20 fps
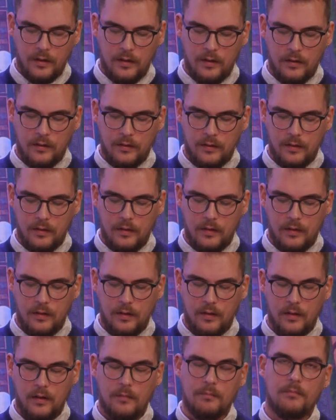and
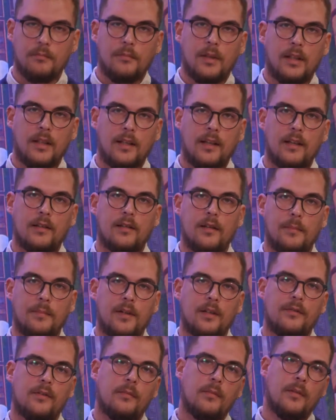but I guess
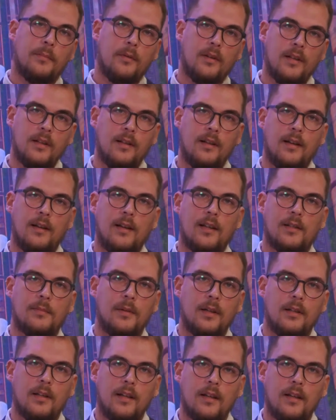apart from the political aspect,